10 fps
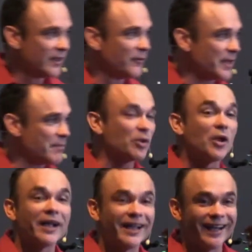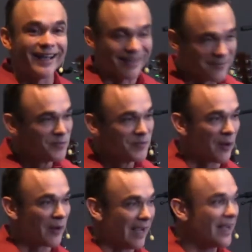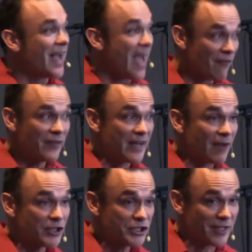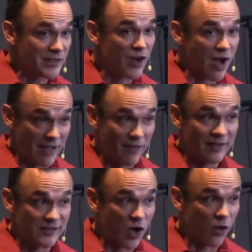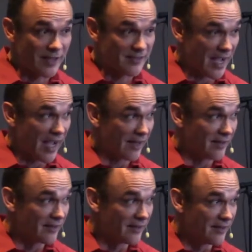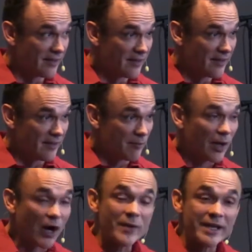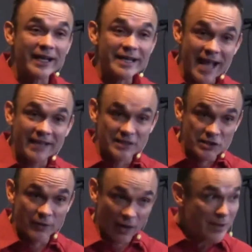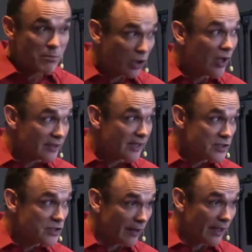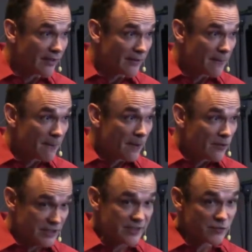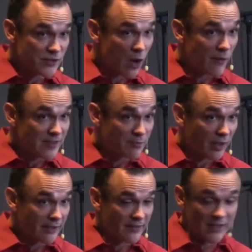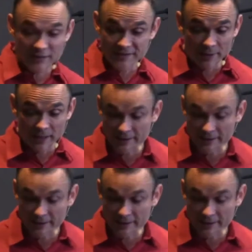we plug it in, okay? Heaven never shuts off, heaven is always on. But are we connected to it? Are we plugged into it? Jesus was always plugged in. That's why somebody could